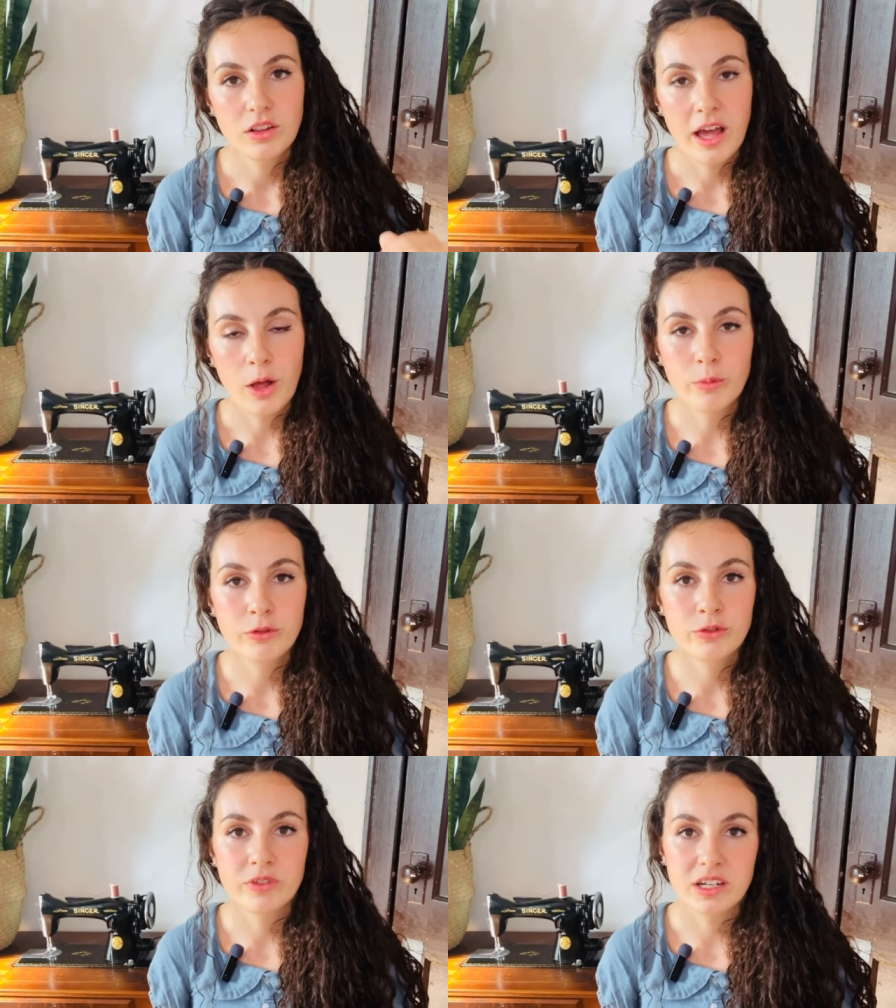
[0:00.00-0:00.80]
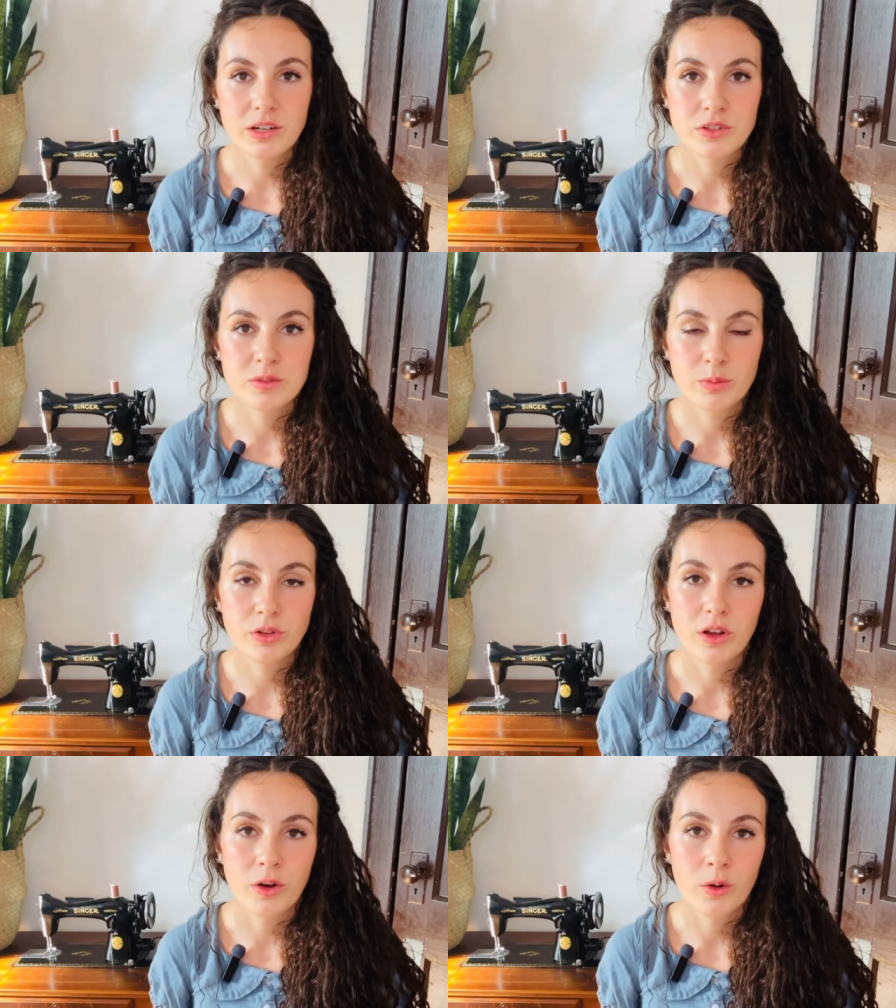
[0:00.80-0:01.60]
helpful videos
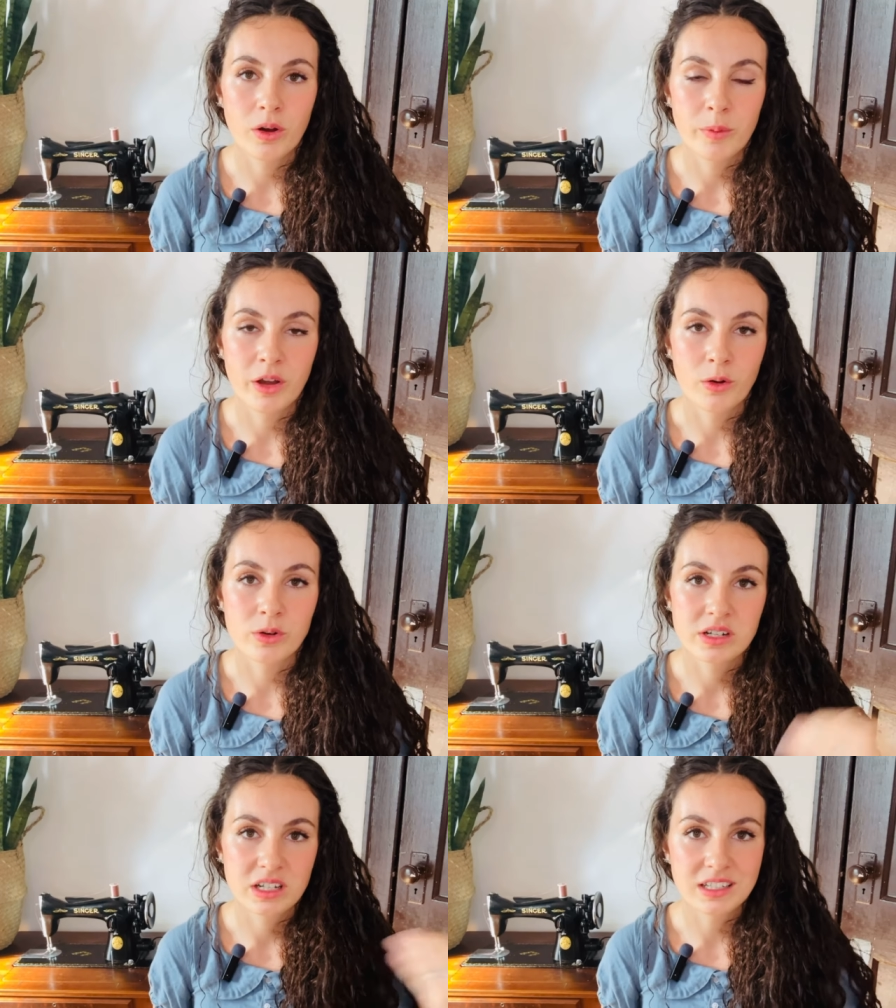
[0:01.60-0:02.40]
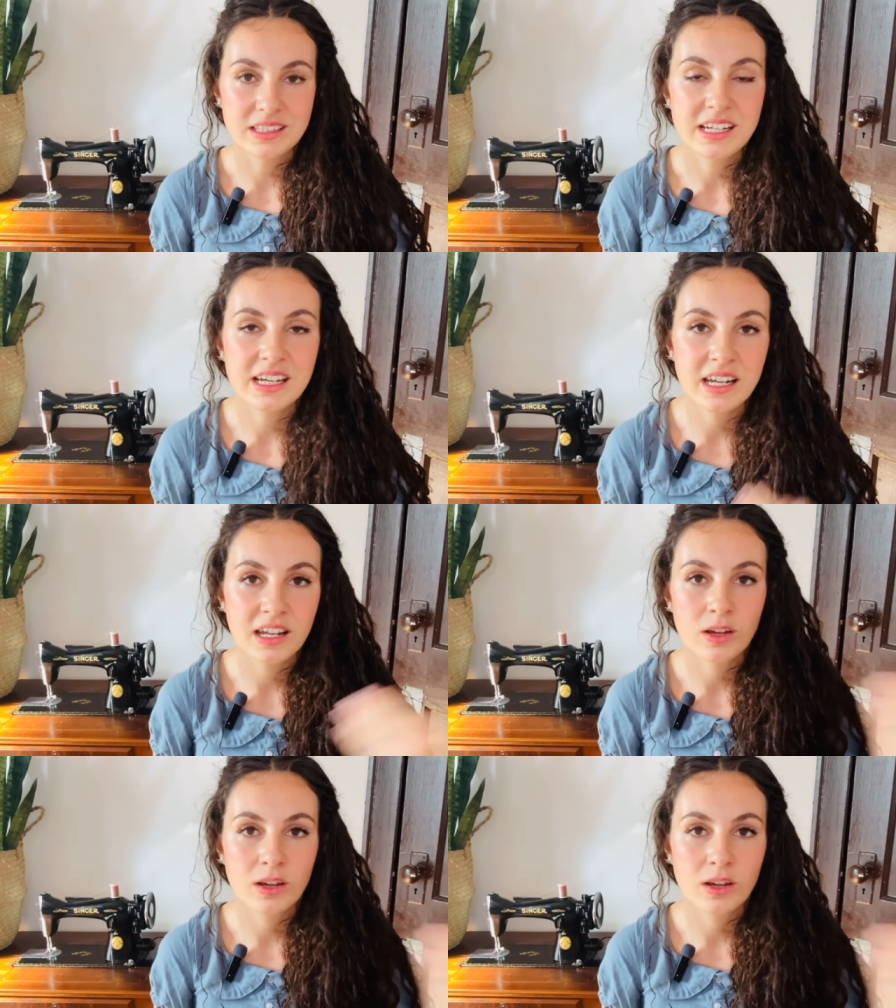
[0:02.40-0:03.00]
below about cleaning,